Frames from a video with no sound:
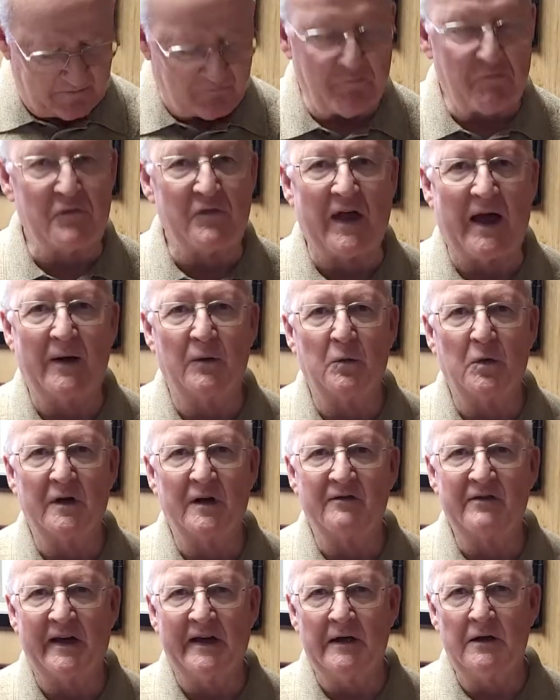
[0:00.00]
that would
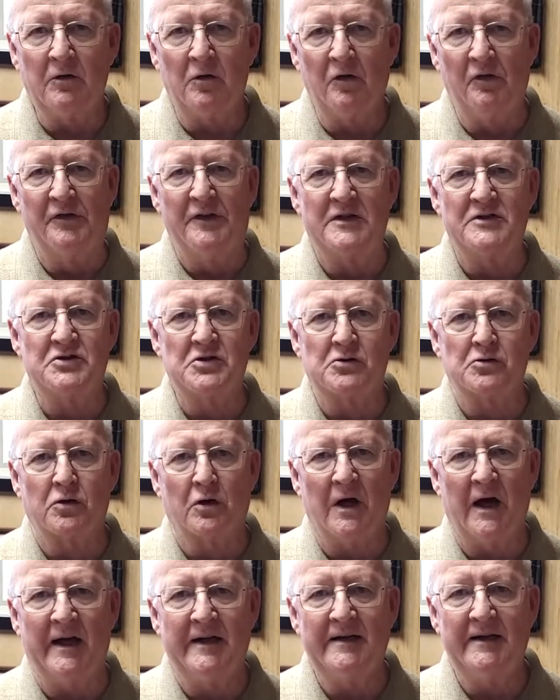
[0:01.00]
have held this
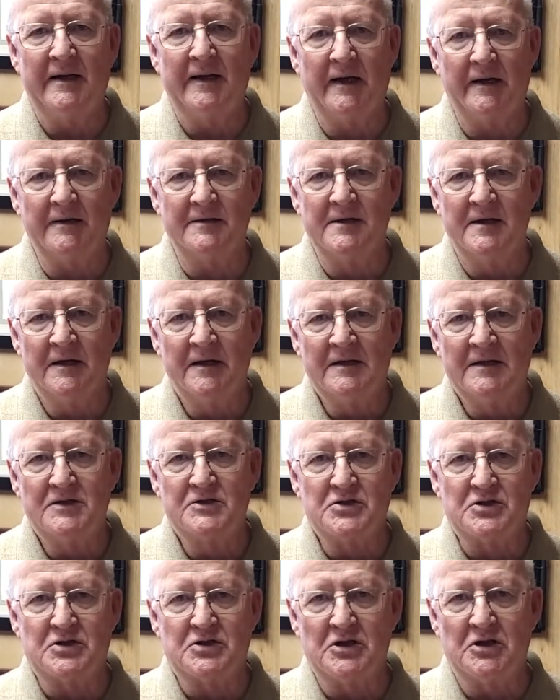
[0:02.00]
grinding
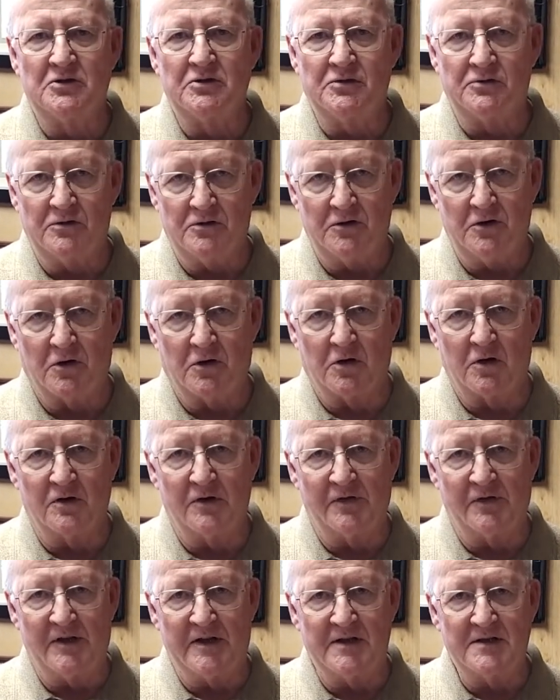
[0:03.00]
stone or
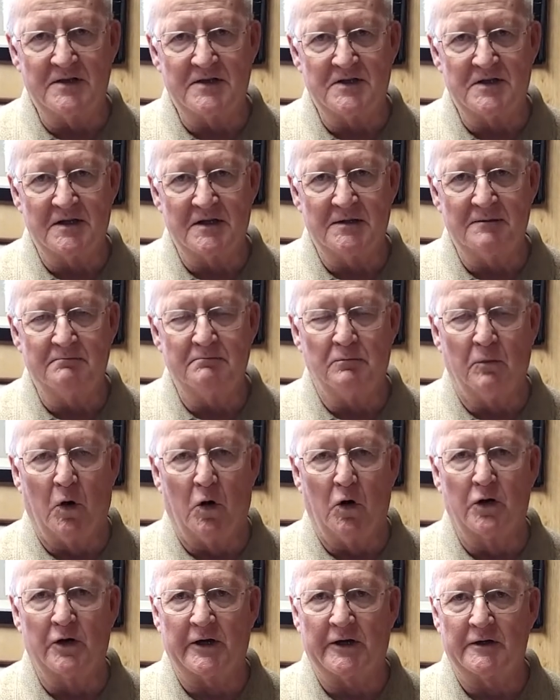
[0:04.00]
this
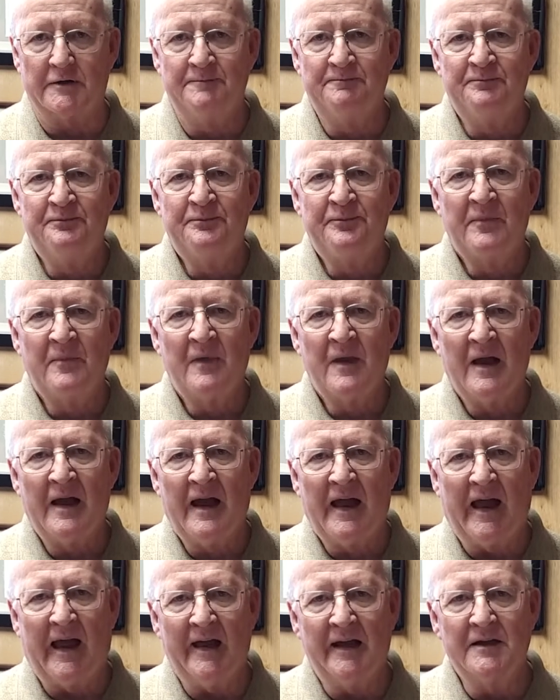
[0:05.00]
mortar
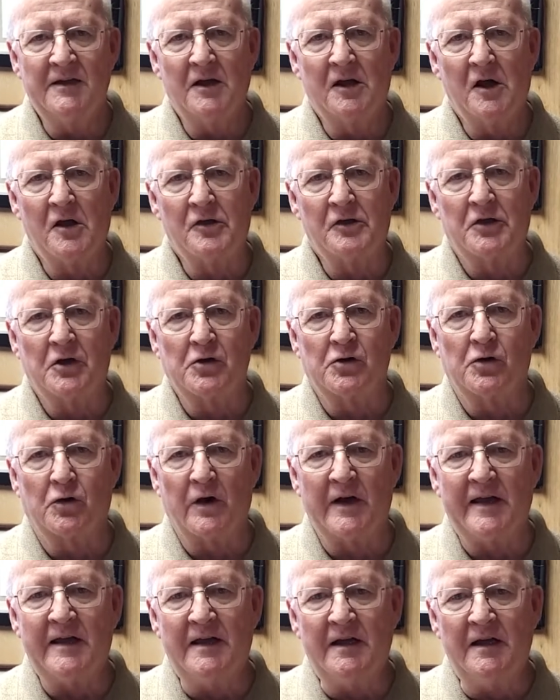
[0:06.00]
and the
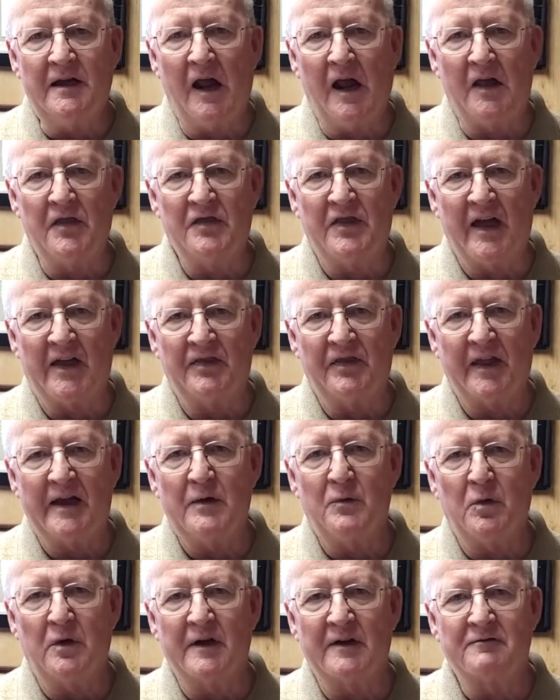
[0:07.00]
grain that they
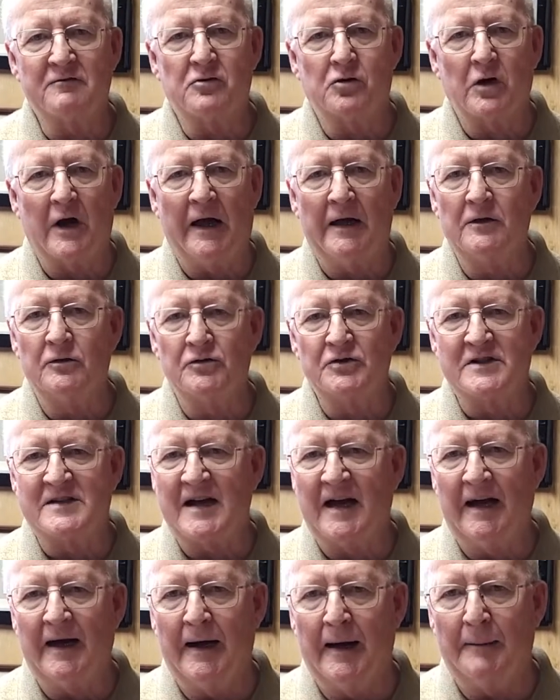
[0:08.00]
would have ground
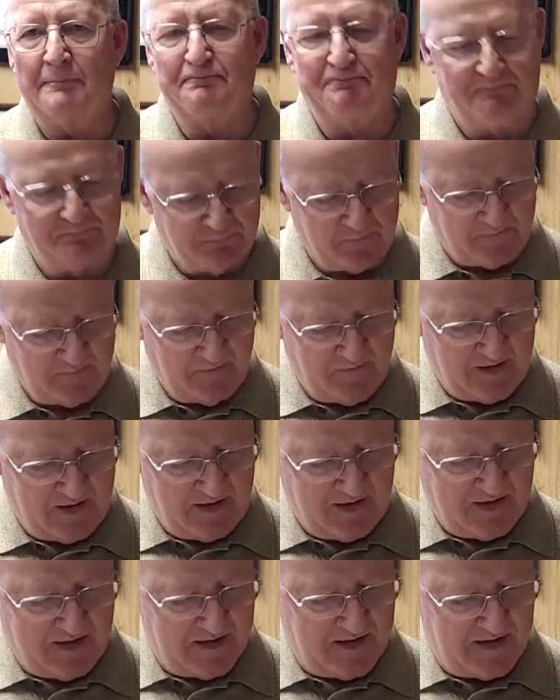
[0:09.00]
up.
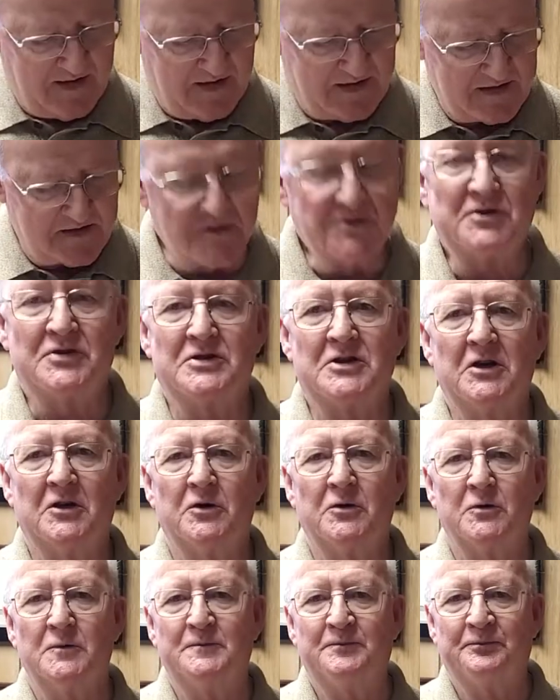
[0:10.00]
And
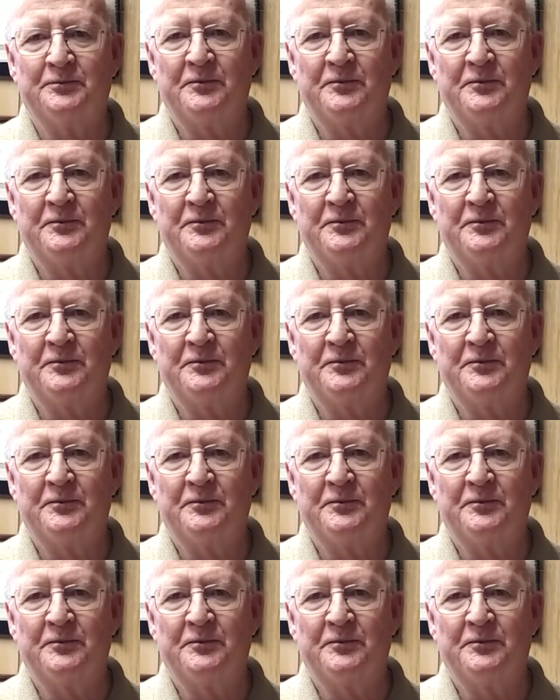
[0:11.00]
so